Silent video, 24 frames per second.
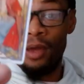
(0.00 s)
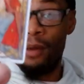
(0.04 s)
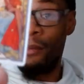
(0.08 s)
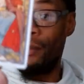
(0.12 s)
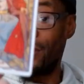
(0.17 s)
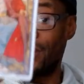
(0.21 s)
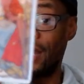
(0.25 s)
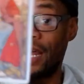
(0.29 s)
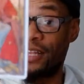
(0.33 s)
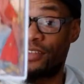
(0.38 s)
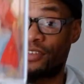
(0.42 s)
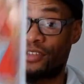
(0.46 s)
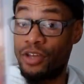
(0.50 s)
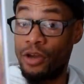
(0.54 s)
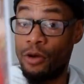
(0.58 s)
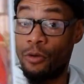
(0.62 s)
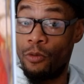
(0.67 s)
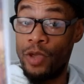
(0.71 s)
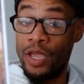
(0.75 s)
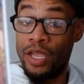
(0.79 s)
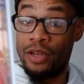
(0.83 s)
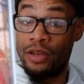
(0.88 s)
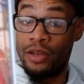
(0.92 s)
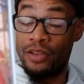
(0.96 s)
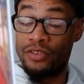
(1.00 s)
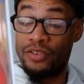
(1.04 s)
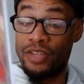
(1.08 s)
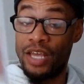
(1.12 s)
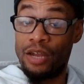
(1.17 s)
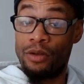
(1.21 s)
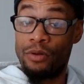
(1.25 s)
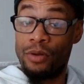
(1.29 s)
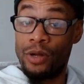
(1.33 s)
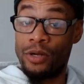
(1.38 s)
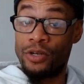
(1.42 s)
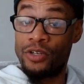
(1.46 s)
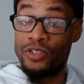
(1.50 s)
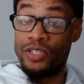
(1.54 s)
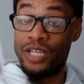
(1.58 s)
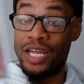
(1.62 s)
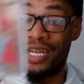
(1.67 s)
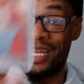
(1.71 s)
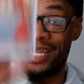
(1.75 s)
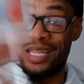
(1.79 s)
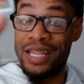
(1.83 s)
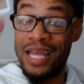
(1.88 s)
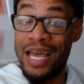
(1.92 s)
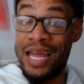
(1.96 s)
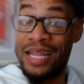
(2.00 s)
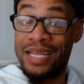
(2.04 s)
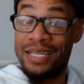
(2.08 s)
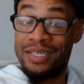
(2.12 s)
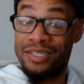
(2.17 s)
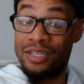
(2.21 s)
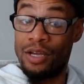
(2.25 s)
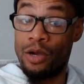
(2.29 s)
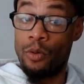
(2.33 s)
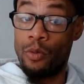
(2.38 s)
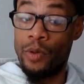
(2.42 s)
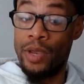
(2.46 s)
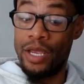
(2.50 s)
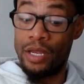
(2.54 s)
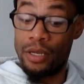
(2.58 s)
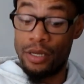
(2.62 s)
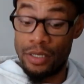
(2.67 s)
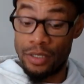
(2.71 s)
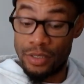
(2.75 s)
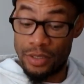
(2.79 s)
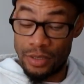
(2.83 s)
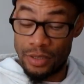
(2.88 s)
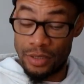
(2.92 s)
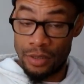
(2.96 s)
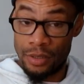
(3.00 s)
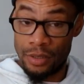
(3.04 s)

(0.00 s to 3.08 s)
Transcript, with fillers: But that's their weakness. They don't understand that that is their weakness.